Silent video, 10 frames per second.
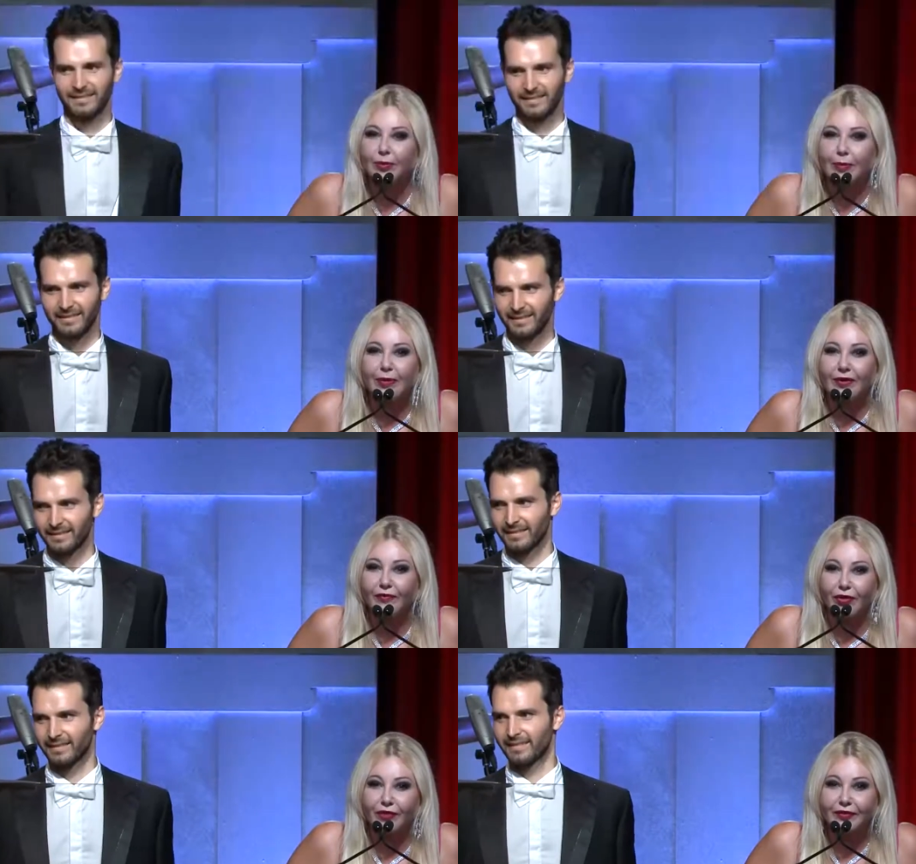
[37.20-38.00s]
Speaker 1: people
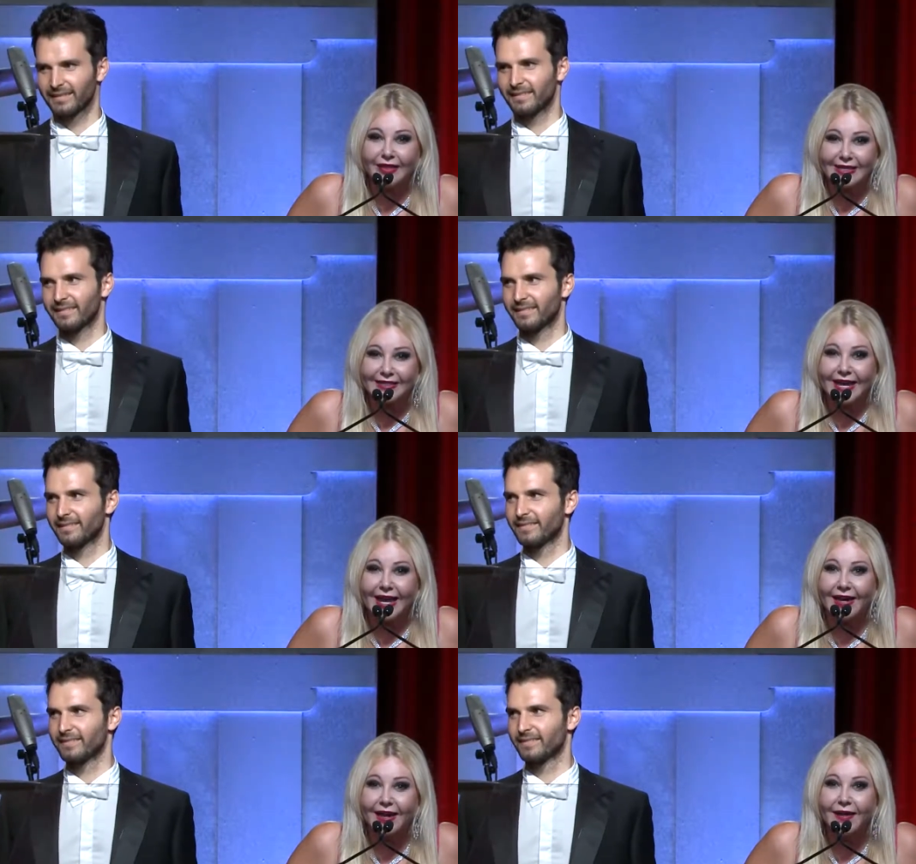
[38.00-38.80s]
involved in this
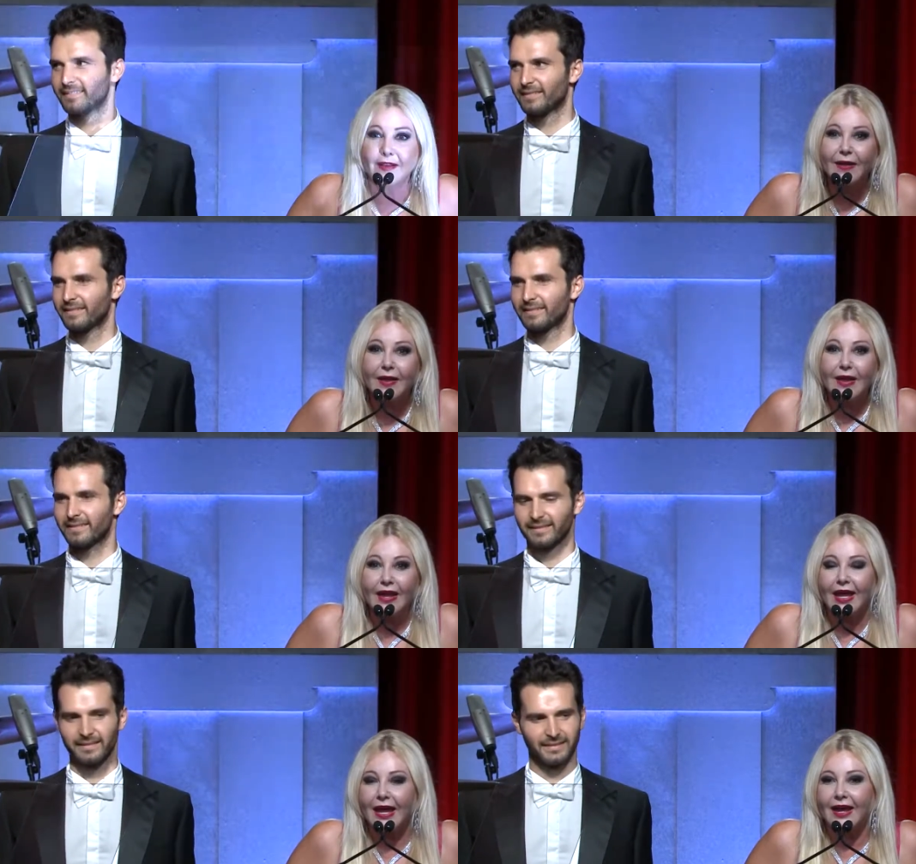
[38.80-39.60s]
gala
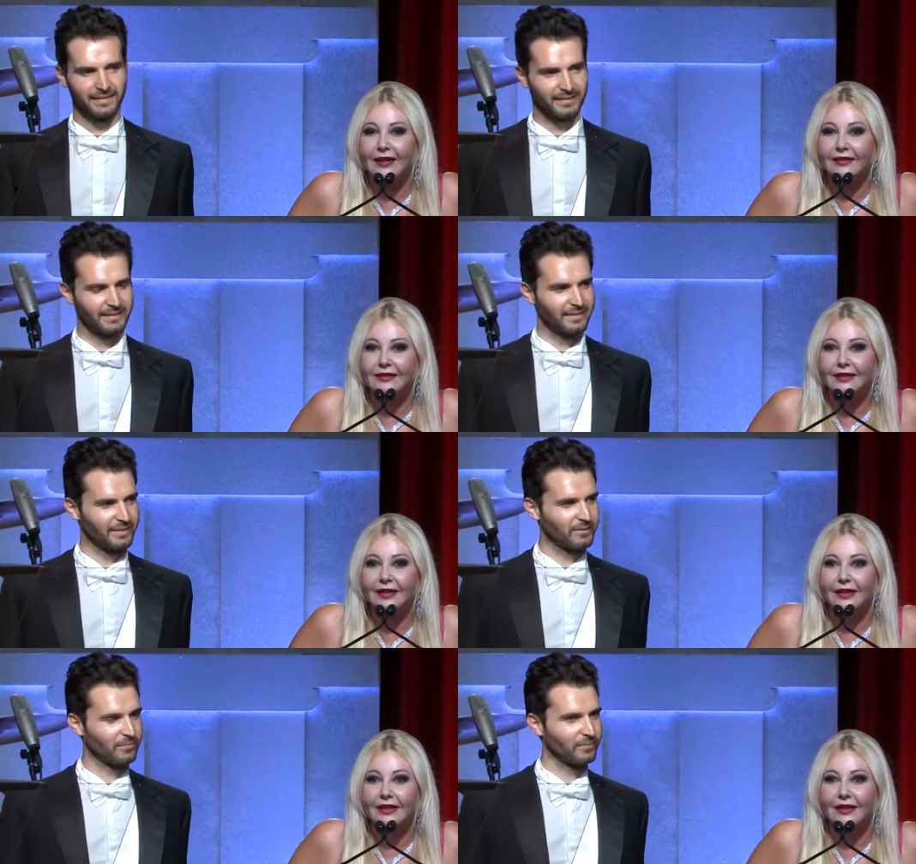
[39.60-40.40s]
and
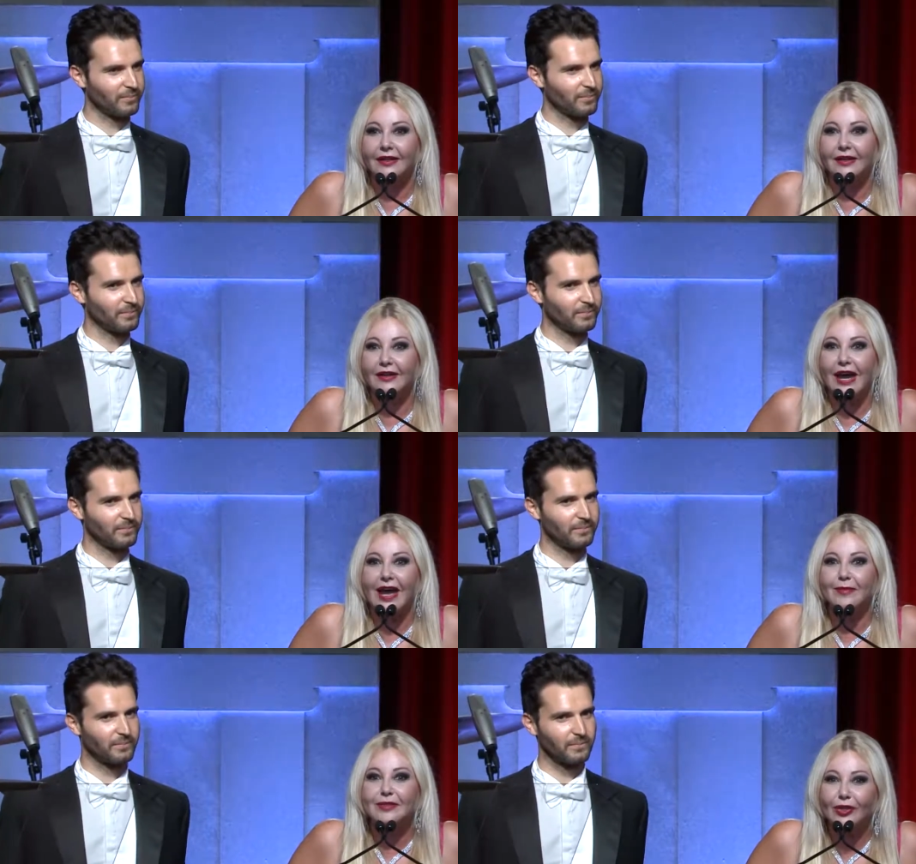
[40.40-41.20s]
uh,
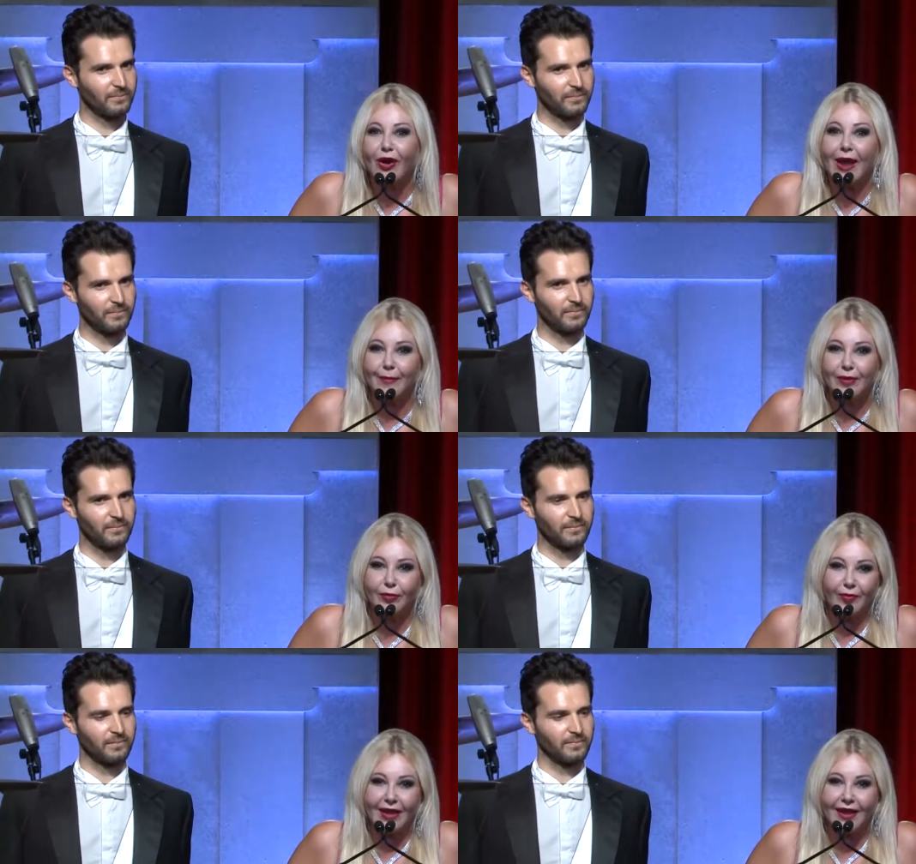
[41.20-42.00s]
I'm so happy to
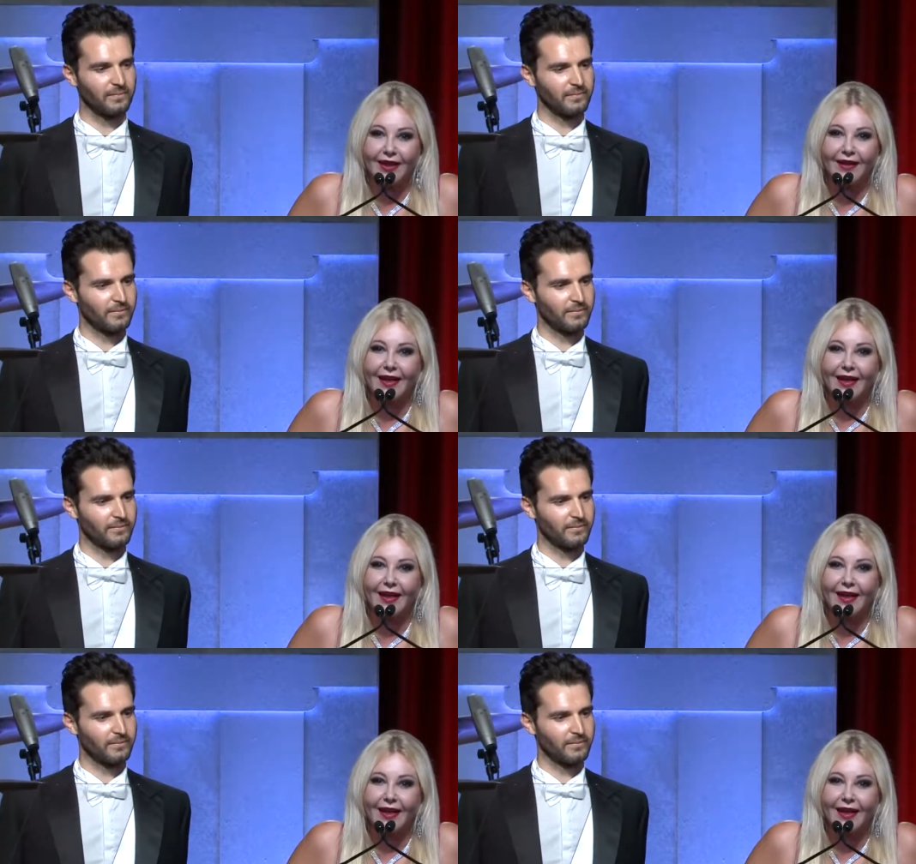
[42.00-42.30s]
be here.